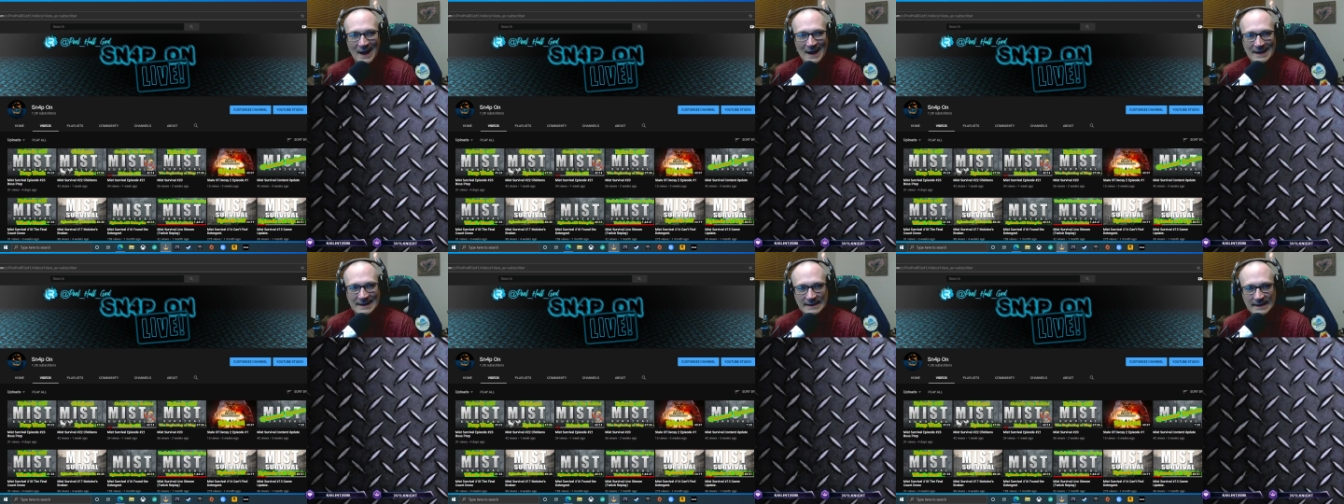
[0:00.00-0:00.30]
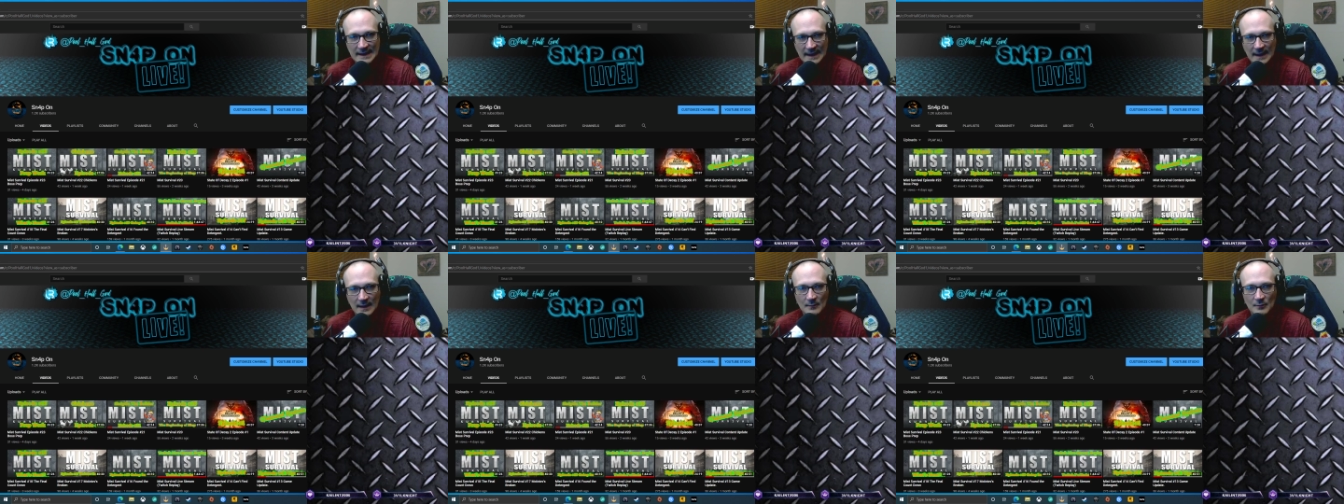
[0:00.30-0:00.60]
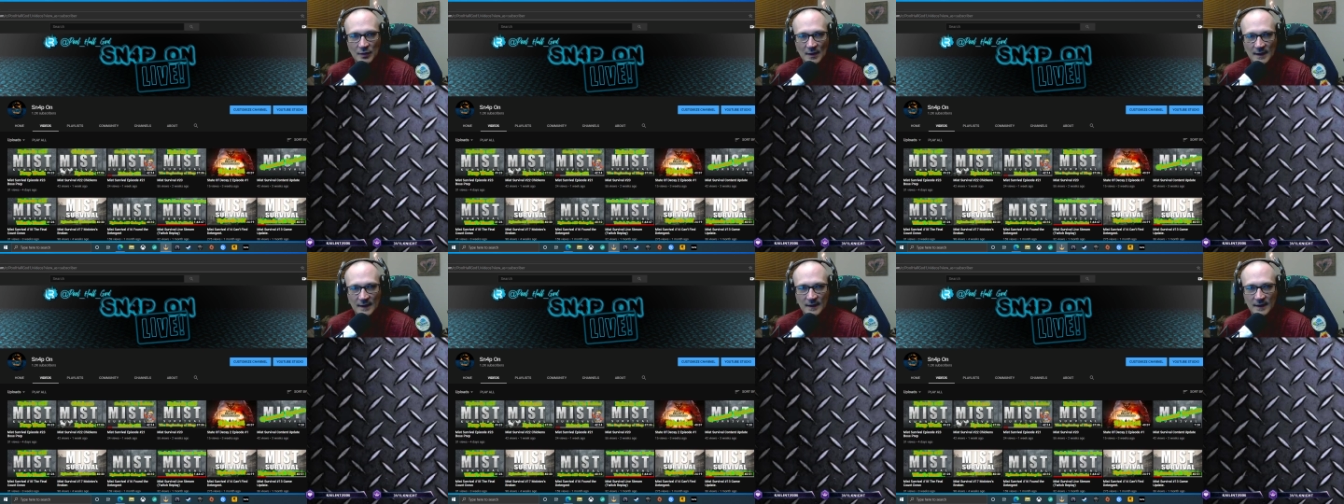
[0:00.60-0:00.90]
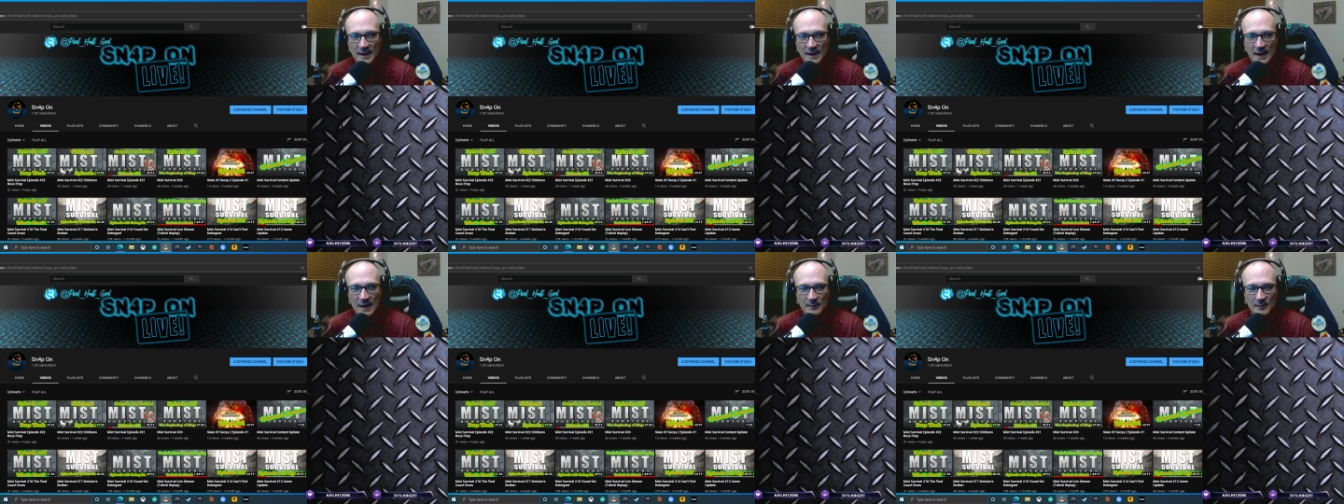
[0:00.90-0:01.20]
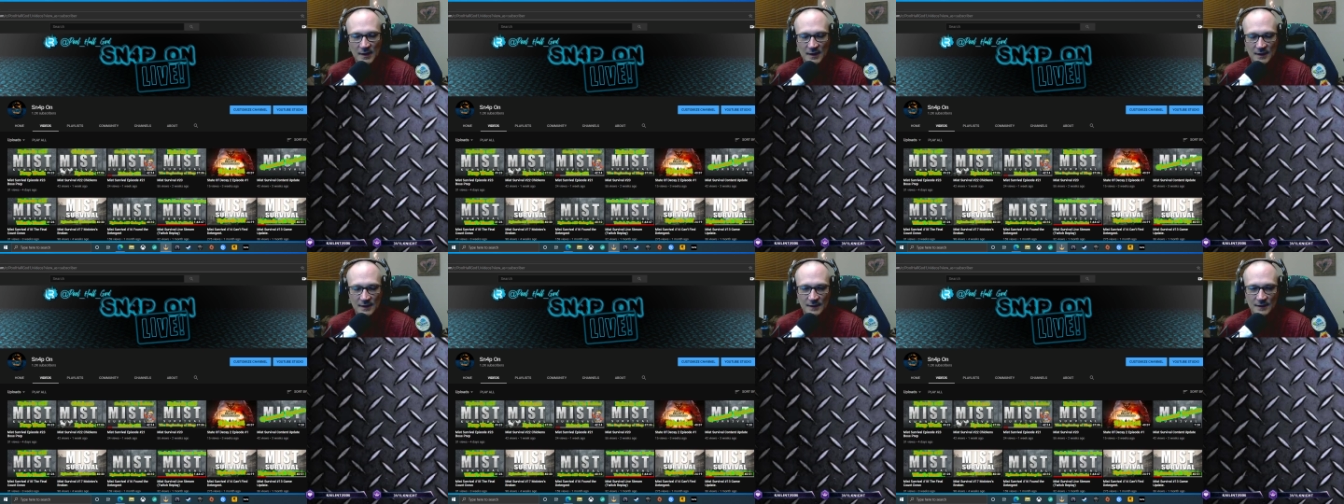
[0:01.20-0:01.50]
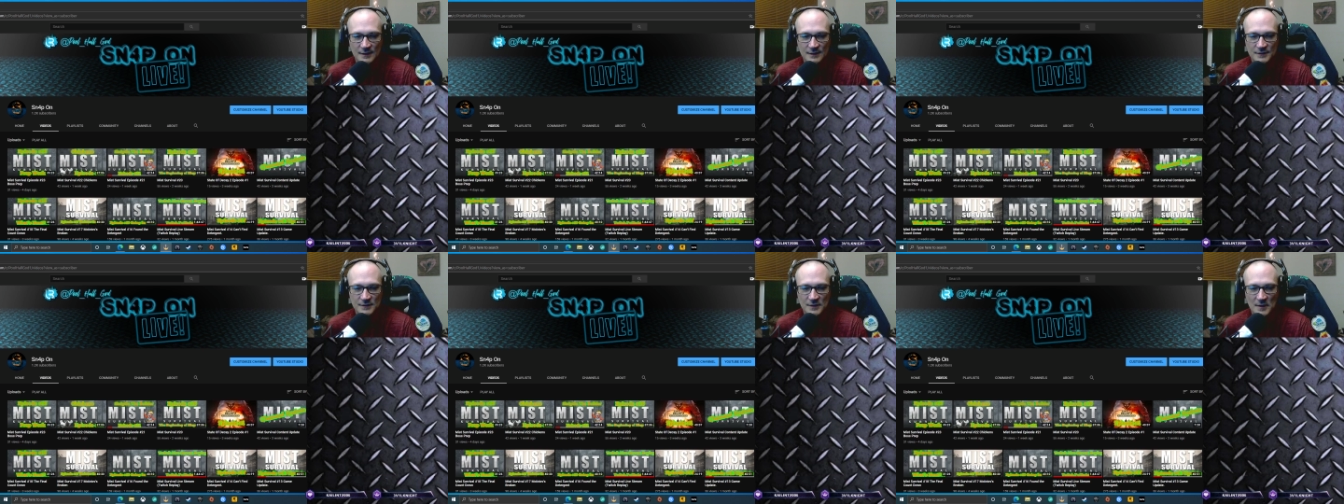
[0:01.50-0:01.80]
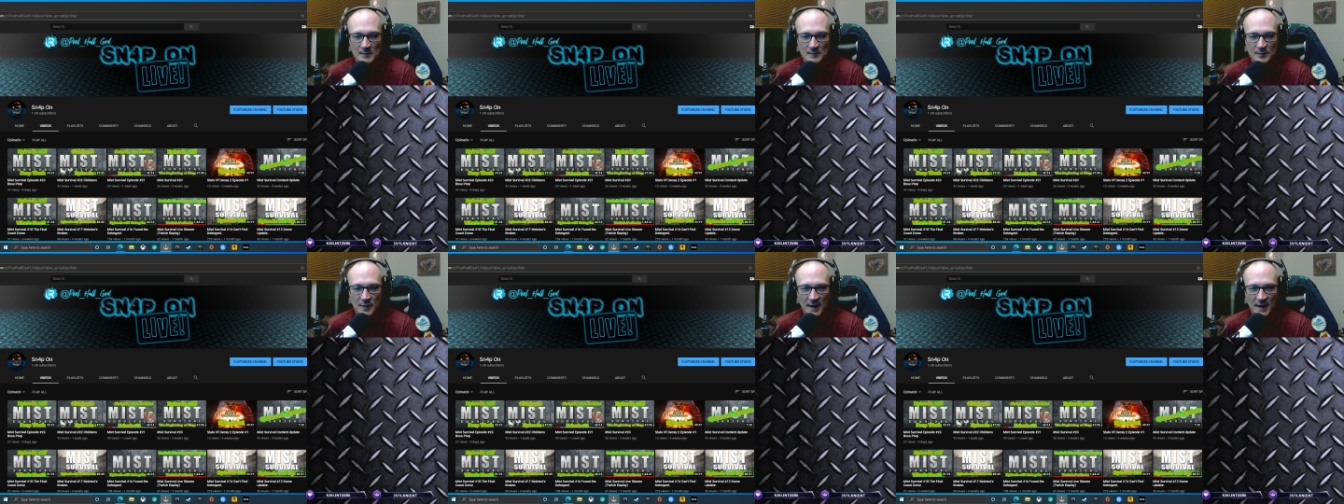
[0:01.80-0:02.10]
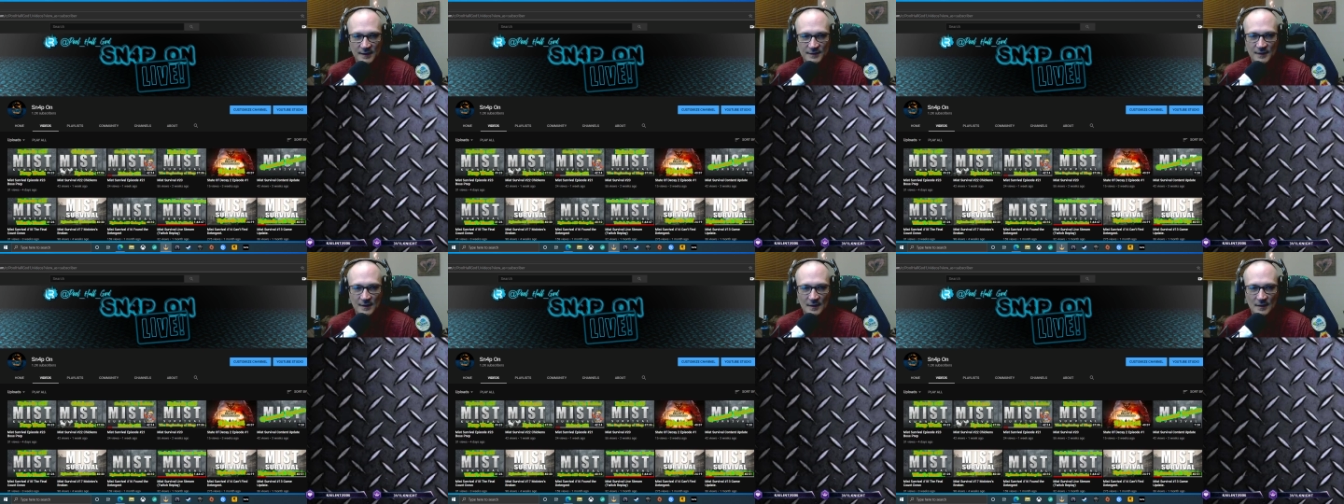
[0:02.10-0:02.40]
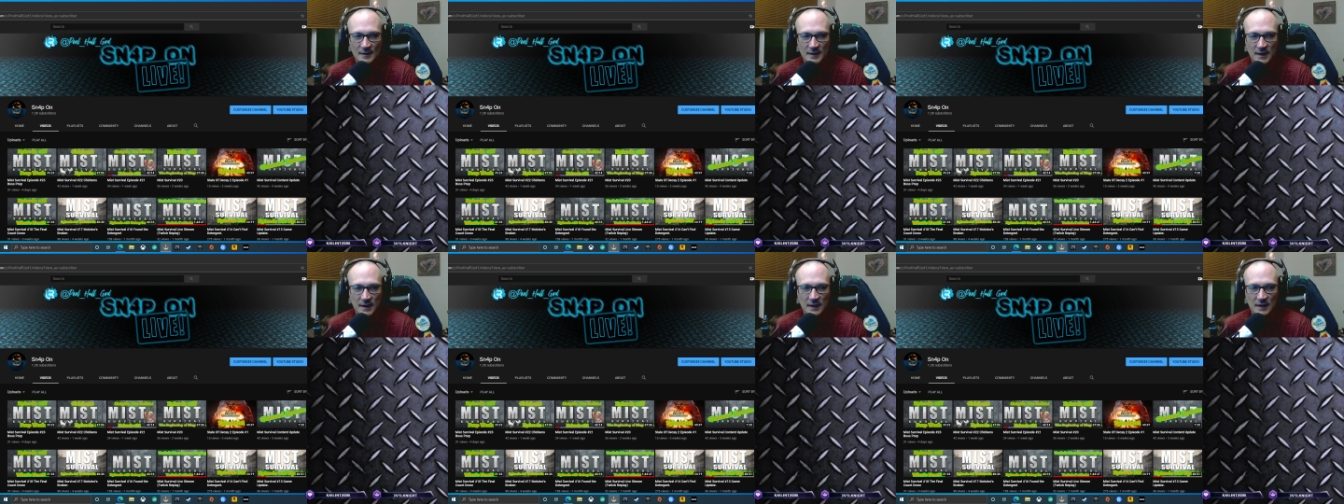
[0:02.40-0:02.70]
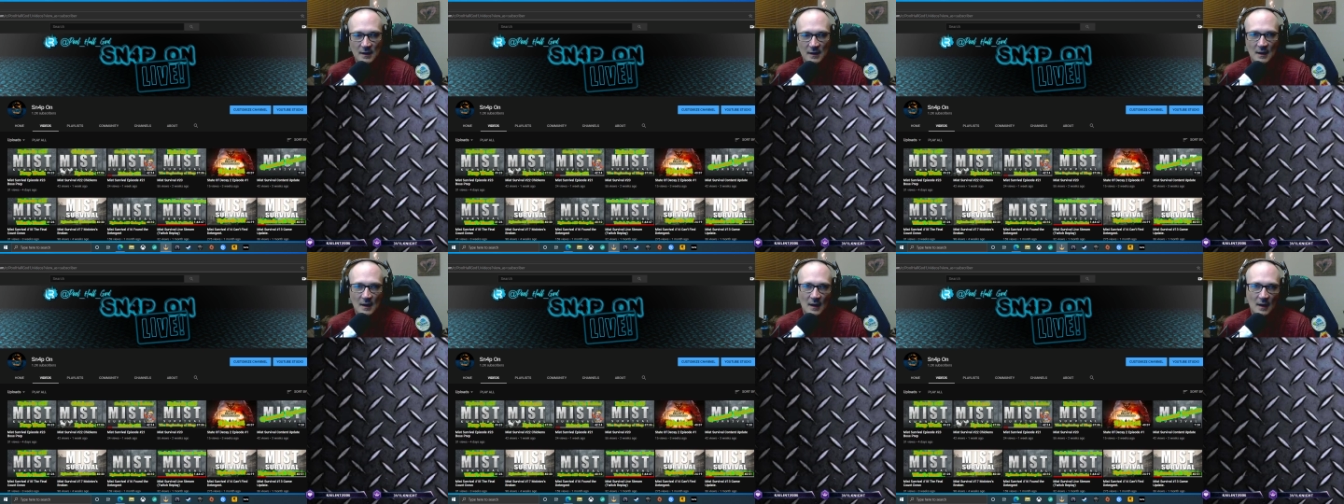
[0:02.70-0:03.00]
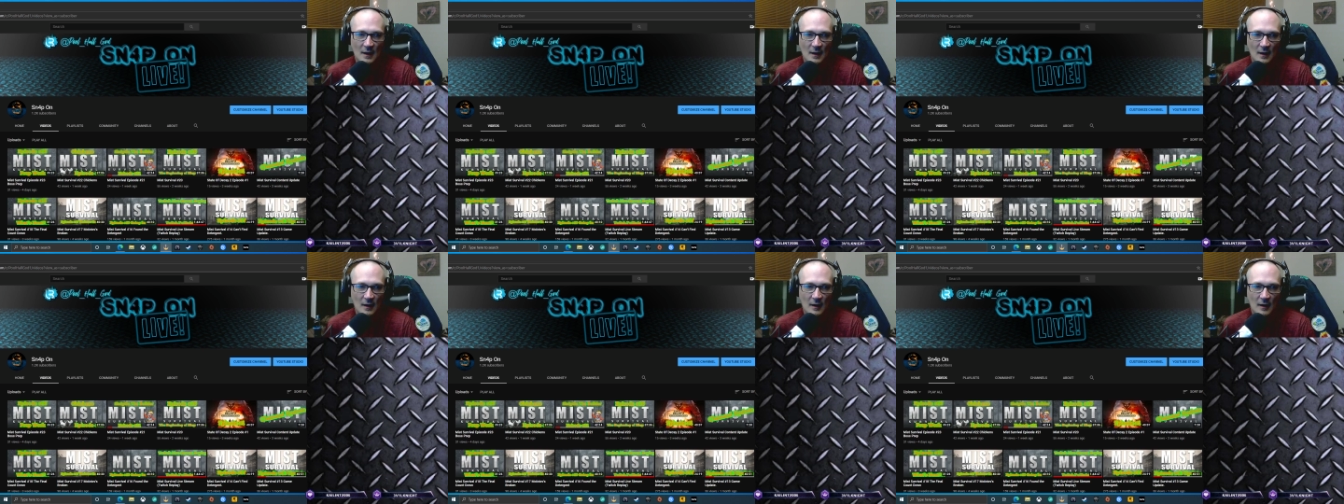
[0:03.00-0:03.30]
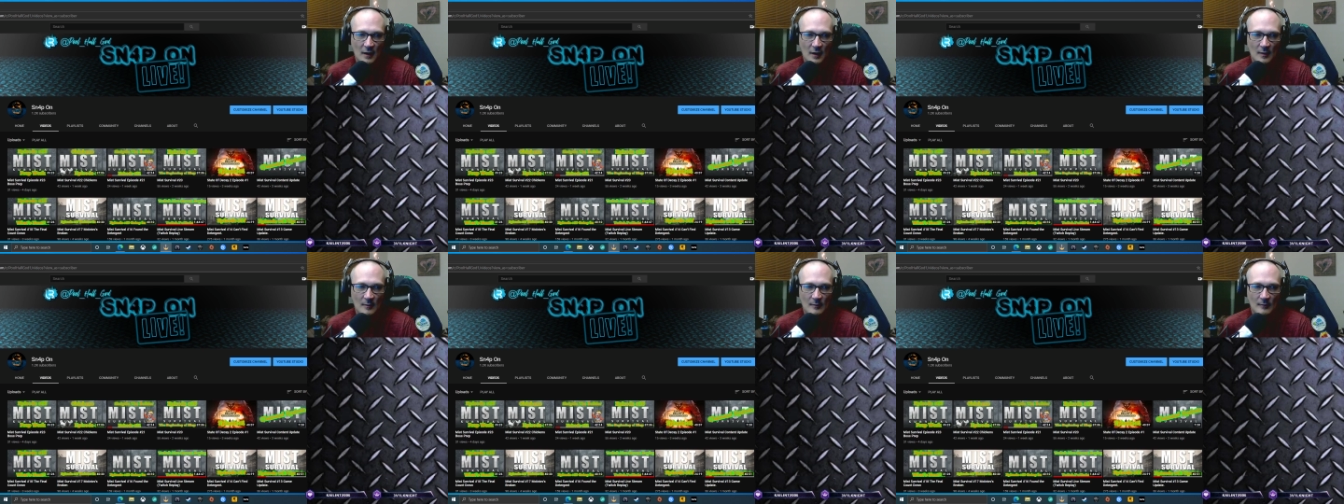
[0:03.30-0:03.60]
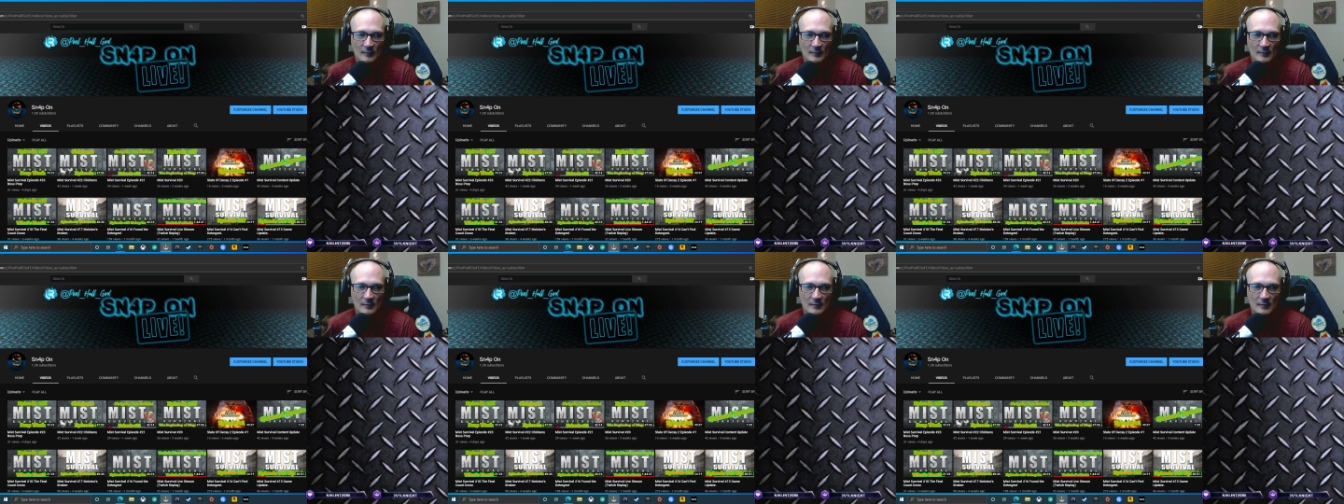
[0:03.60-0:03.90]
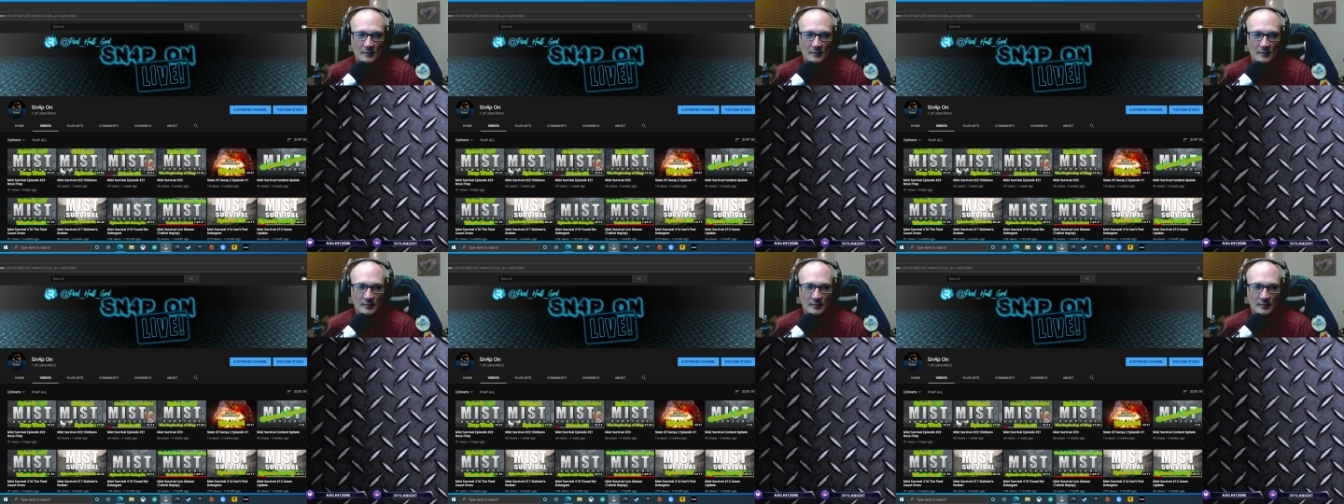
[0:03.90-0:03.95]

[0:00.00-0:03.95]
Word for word: I can't play the game is basically, um,